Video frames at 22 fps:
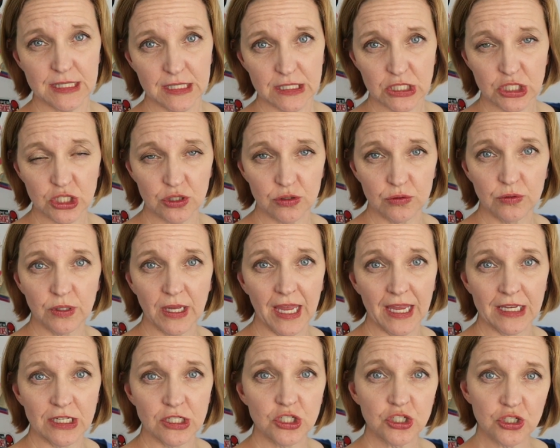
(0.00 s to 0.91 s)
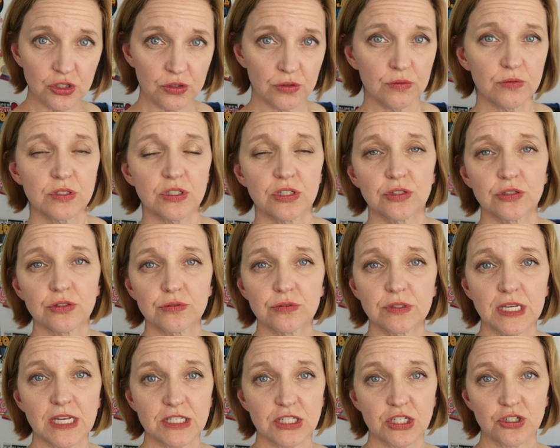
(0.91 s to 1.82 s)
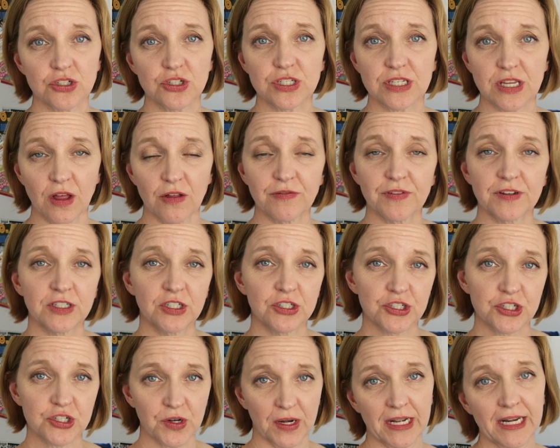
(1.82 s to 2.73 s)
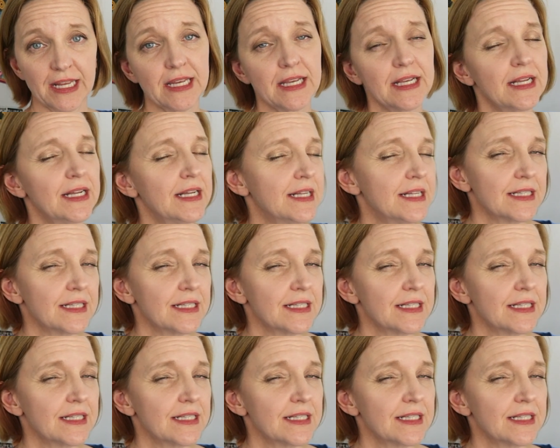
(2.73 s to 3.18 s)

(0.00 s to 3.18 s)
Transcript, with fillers: that you can do to test yourself in your training.